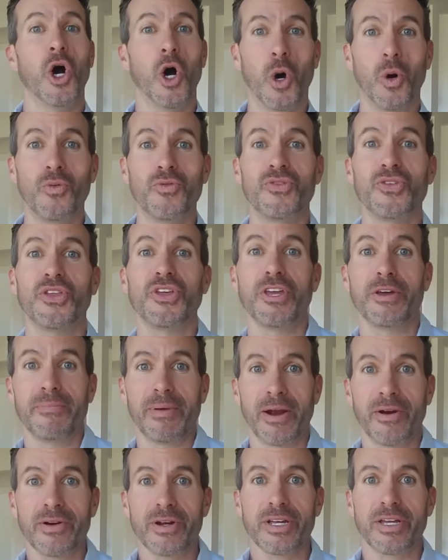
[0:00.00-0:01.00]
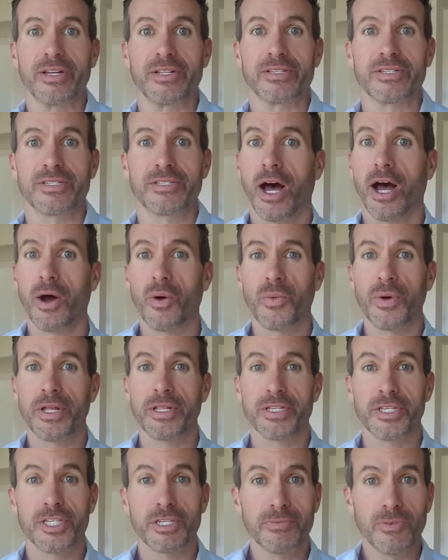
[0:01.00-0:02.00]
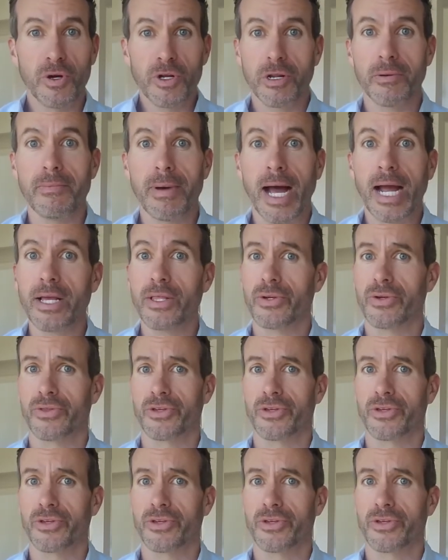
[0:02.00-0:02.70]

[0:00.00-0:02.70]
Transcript: over the Americans. When Simona Miler,